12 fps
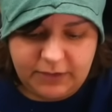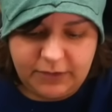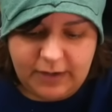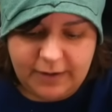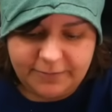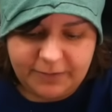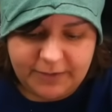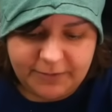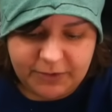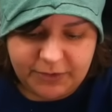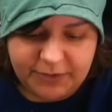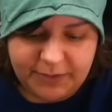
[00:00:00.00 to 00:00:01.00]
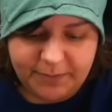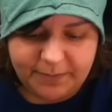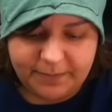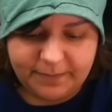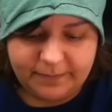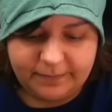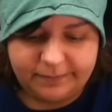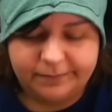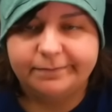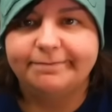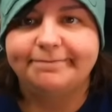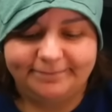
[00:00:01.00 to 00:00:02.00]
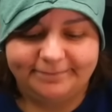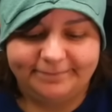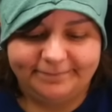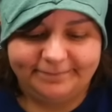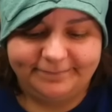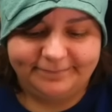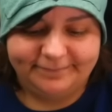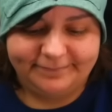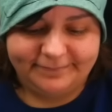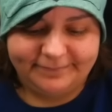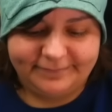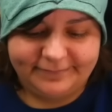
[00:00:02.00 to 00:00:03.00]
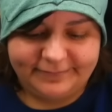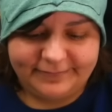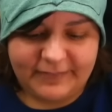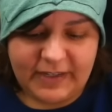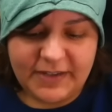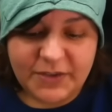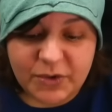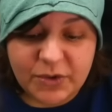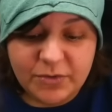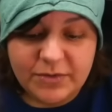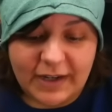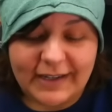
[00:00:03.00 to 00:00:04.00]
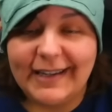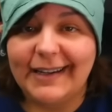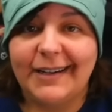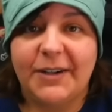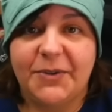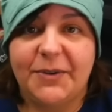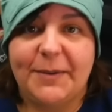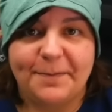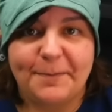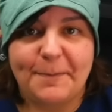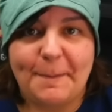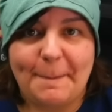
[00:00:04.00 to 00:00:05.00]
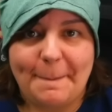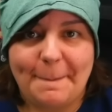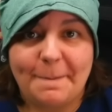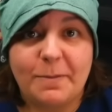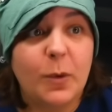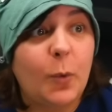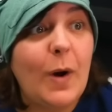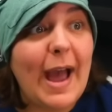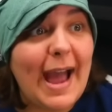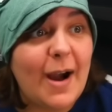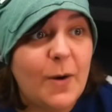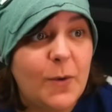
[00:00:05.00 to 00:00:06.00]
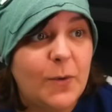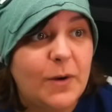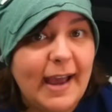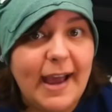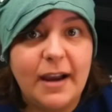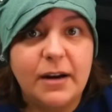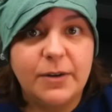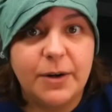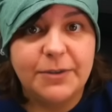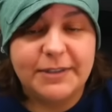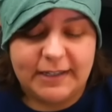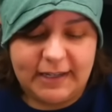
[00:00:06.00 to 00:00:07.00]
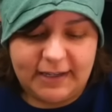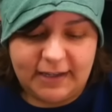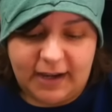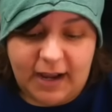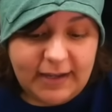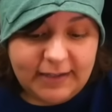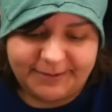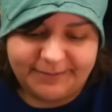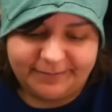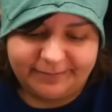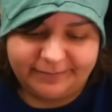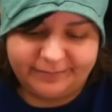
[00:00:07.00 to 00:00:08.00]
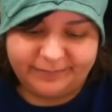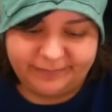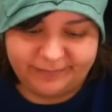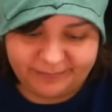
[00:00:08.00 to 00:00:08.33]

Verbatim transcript: you have a good grip? Jackie, what's happening? It's you not getting a grip. Wow! Aggro today! You didn't put it in